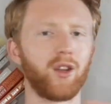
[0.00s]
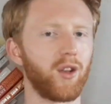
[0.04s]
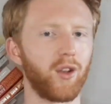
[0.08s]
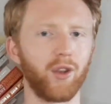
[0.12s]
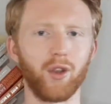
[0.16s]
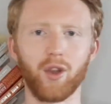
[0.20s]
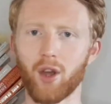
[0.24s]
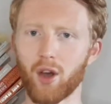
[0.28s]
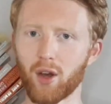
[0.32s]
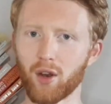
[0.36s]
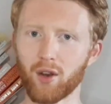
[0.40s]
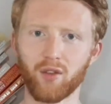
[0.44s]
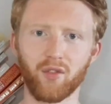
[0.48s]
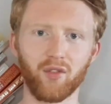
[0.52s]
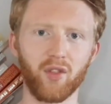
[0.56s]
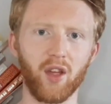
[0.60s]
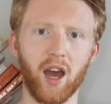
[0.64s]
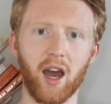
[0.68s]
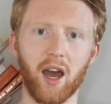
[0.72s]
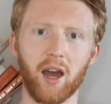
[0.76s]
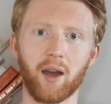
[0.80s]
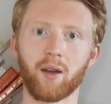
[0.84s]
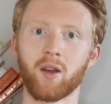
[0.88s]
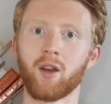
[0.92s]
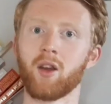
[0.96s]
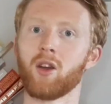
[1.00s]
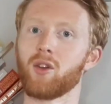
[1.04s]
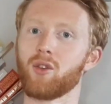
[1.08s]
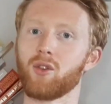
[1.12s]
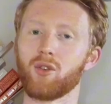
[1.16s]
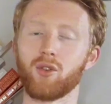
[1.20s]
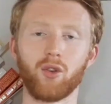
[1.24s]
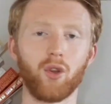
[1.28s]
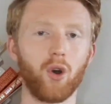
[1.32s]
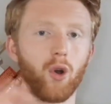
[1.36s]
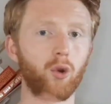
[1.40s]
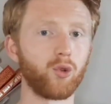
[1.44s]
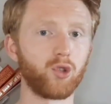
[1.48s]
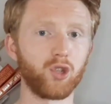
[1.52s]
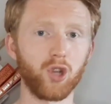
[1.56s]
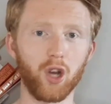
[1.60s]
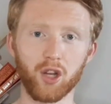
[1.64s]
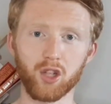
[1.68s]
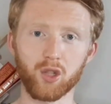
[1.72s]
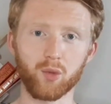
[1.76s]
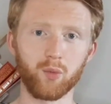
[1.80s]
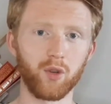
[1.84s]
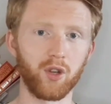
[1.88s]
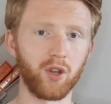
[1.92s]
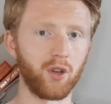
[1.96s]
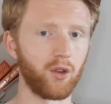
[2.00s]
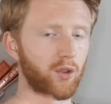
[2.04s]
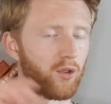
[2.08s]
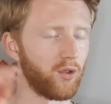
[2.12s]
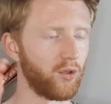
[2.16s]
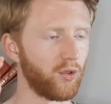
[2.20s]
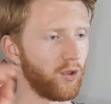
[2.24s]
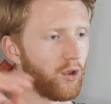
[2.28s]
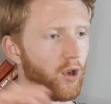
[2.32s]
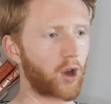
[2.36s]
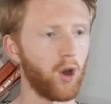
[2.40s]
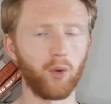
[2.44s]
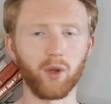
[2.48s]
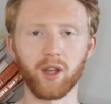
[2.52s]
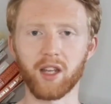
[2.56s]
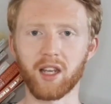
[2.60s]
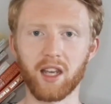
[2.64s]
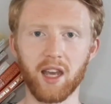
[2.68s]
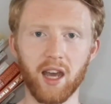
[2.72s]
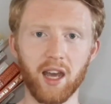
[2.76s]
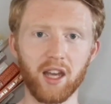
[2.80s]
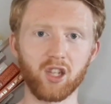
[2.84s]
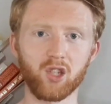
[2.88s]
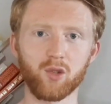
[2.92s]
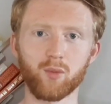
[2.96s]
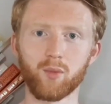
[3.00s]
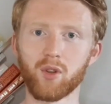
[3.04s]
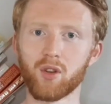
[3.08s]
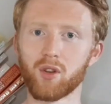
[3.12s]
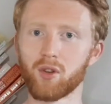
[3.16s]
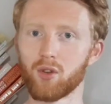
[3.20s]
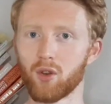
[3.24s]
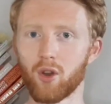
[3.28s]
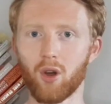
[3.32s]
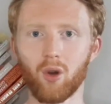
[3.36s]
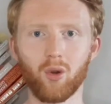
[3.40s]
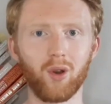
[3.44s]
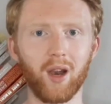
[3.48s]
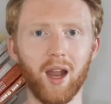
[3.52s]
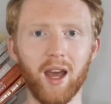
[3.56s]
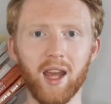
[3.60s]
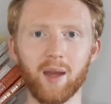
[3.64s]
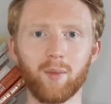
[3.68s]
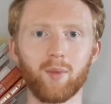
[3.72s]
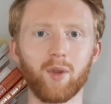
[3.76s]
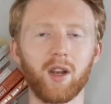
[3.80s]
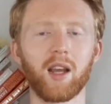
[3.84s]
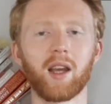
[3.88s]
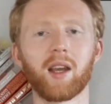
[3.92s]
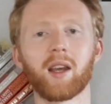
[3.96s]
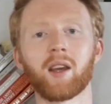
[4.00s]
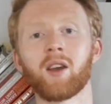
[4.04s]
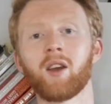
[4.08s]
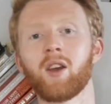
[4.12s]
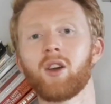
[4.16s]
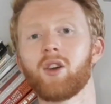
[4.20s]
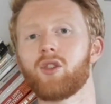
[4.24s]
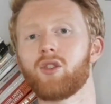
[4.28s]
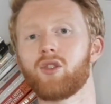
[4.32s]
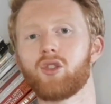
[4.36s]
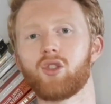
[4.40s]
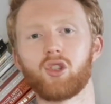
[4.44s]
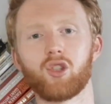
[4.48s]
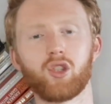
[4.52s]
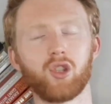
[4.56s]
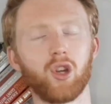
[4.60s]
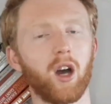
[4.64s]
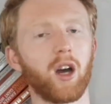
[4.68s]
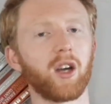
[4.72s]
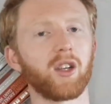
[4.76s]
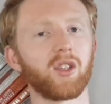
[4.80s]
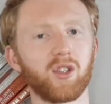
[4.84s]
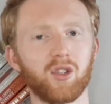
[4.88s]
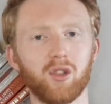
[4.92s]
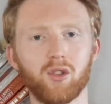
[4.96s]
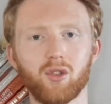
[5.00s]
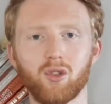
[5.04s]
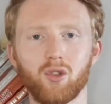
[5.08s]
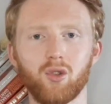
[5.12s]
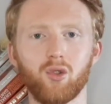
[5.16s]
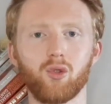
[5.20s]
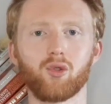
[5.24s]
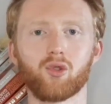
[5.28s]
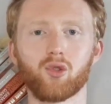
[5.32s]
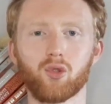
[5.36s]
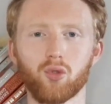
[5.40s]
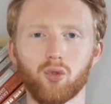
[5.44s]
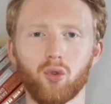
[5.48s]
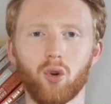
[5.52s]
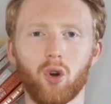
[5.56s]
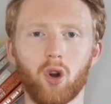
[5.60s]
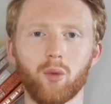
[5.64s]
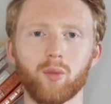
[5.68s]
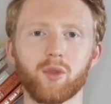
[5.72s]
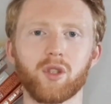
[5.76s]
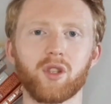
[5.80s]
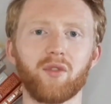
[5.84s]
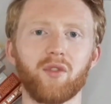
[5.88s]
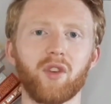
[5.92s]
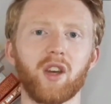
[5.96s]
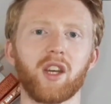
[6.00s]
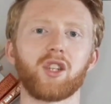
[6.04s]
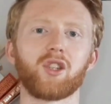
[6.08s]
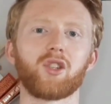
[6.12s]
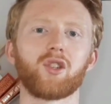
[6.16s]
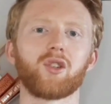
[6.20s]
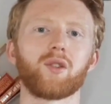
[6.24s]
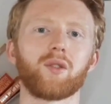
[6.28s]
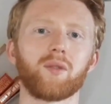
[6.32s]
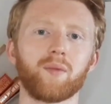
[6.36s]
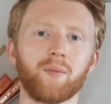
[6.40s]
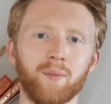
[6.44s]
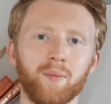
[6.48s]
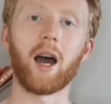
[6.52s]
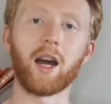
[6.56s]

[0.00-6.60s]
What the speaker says: None of that. No judgment, no engagement, no labeling, just neutral observation.